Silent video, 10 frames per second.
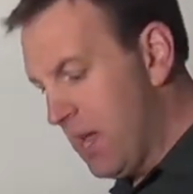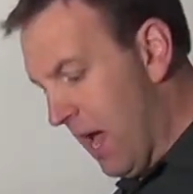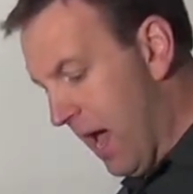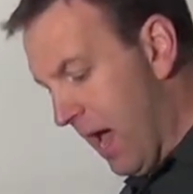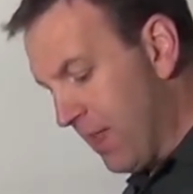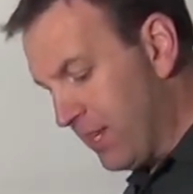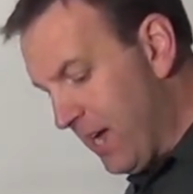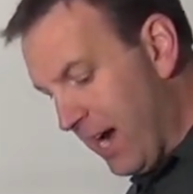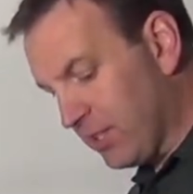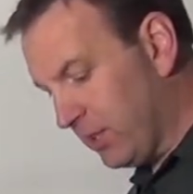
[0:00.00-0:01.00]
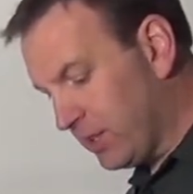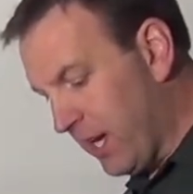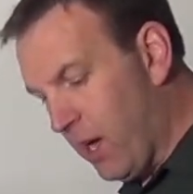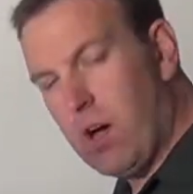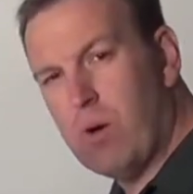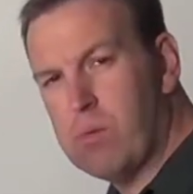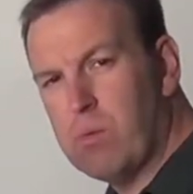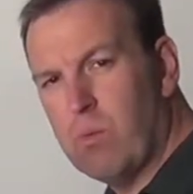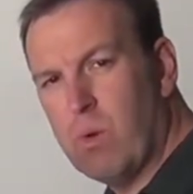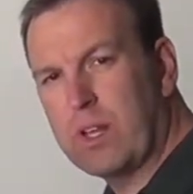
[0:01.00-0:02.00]
the doctor will say, oh,
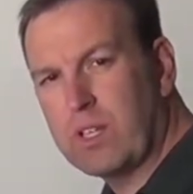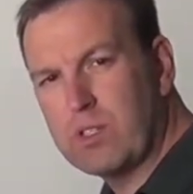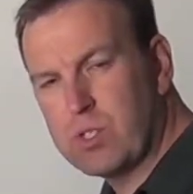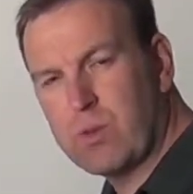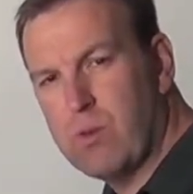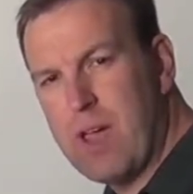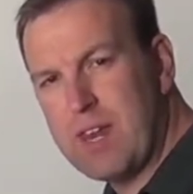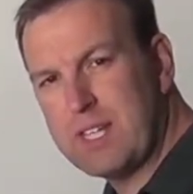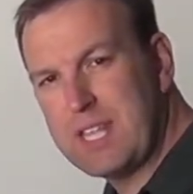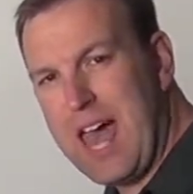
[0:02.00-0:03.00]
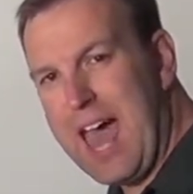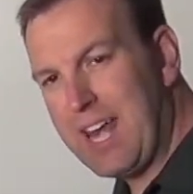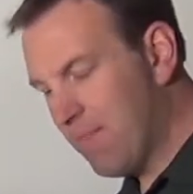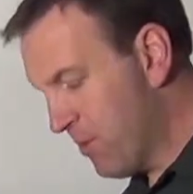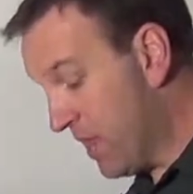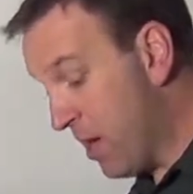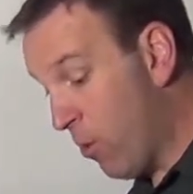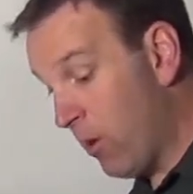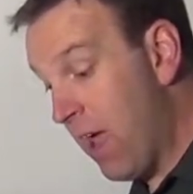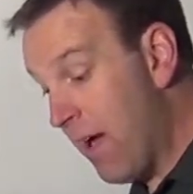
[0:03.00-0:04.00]
what screw head is that? And they
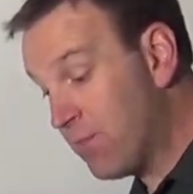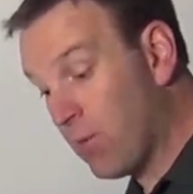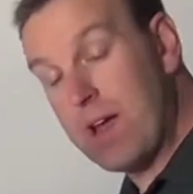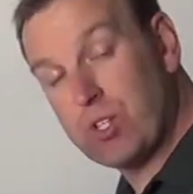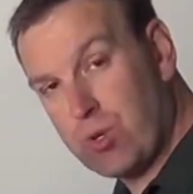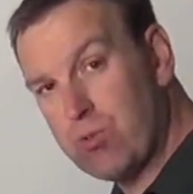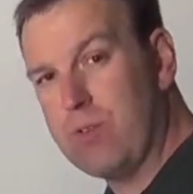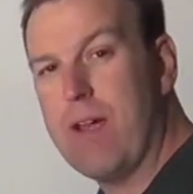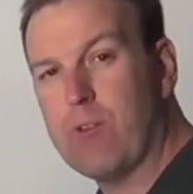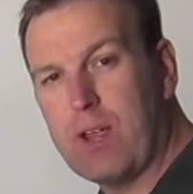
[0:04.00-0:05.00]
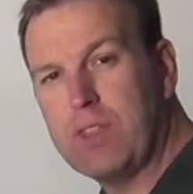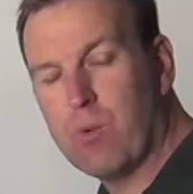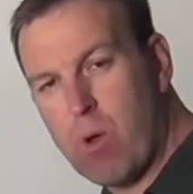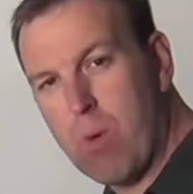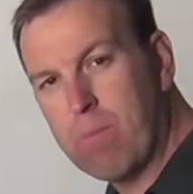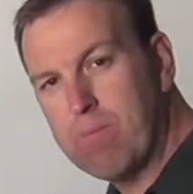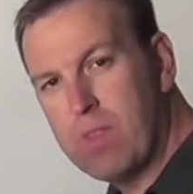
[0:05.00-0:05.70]
won't have the right screwdriver in the room.